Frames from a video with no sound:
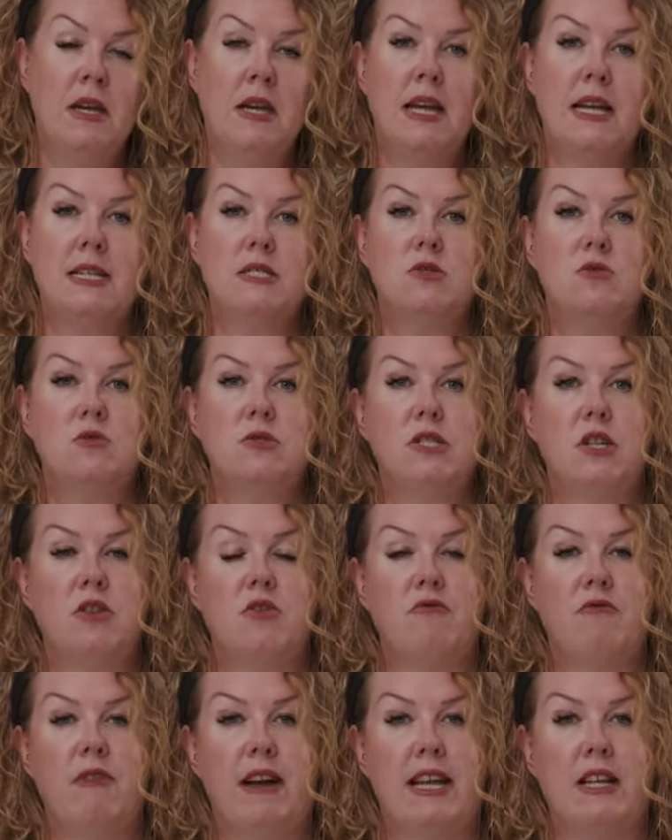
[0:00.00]
It's also
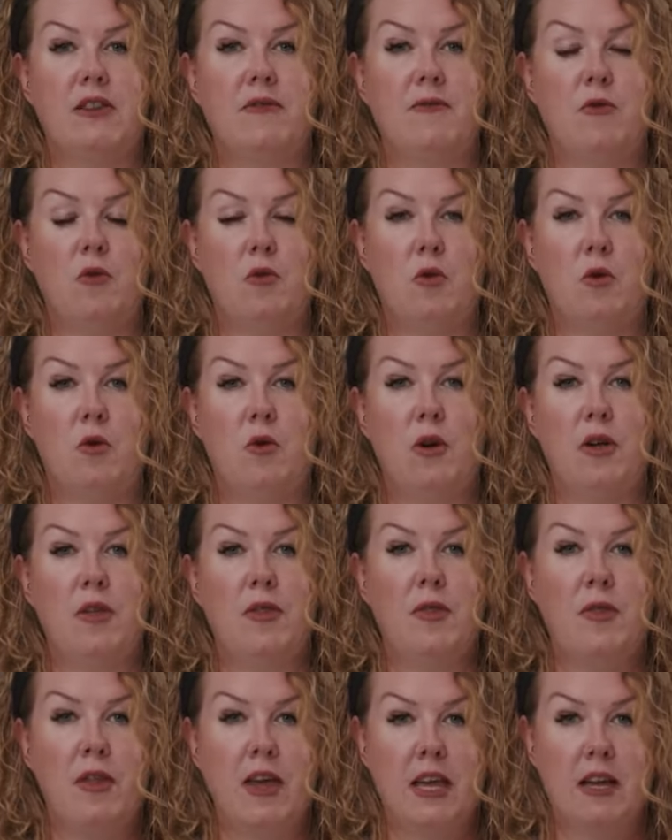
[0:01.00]
great for
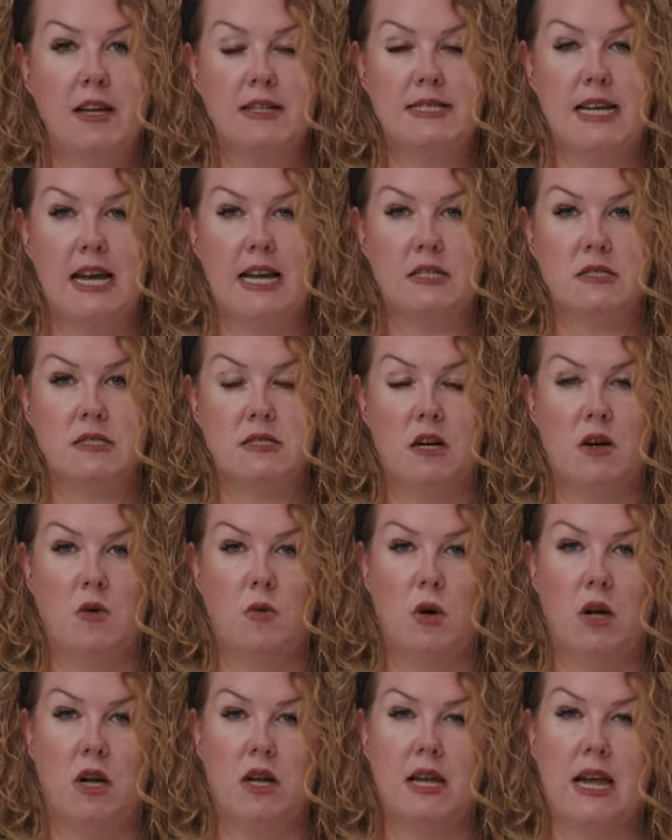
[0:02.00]
thicker textile
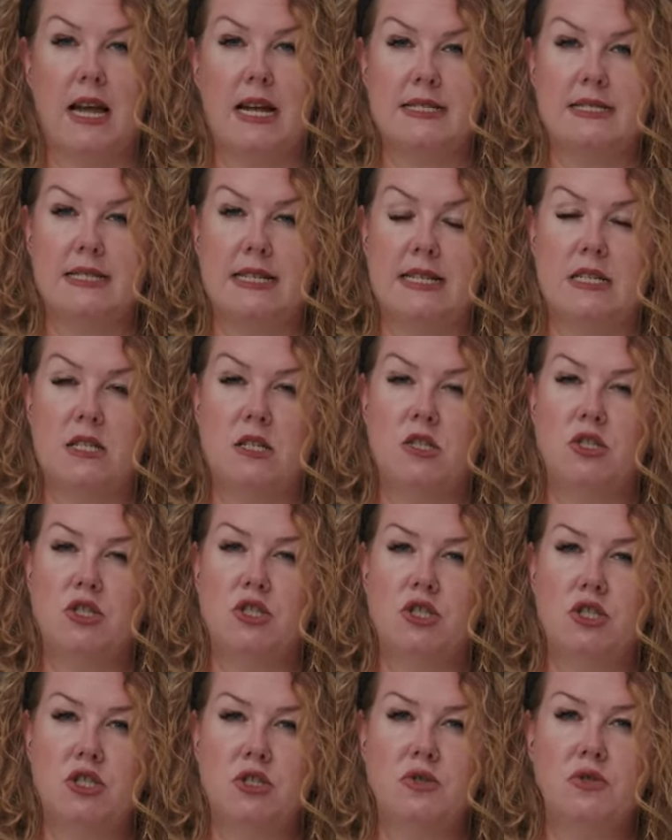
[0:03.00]
work, as in
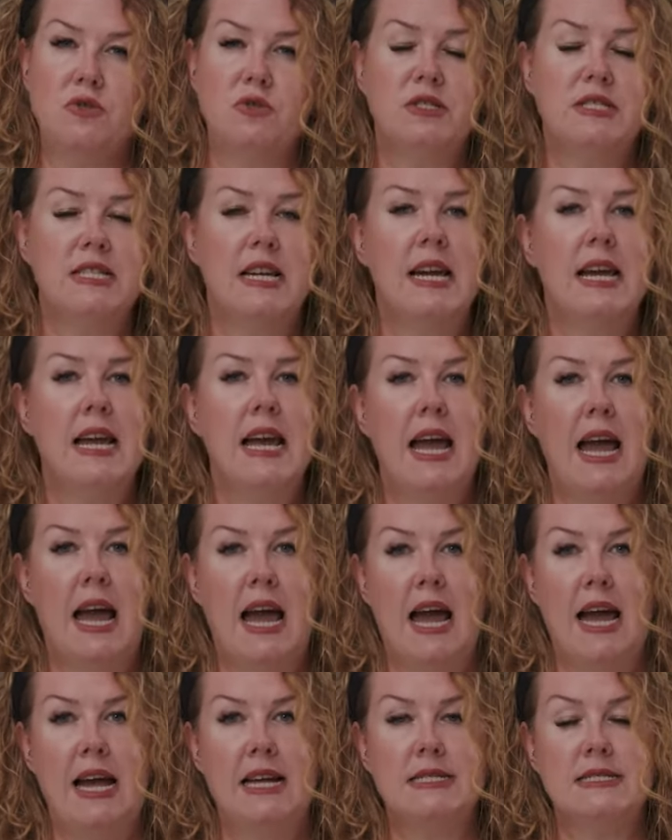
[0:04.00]
shoes,
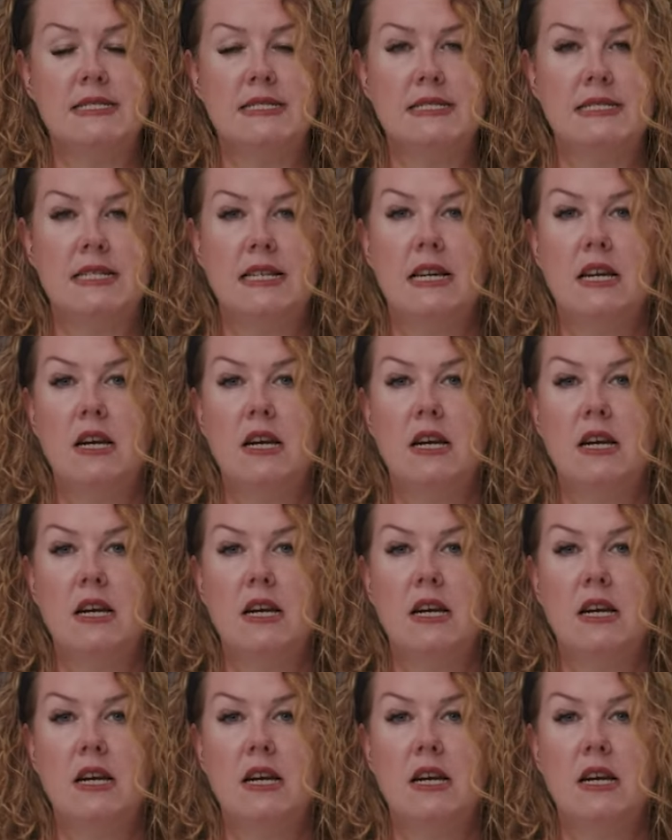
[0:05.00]
hats,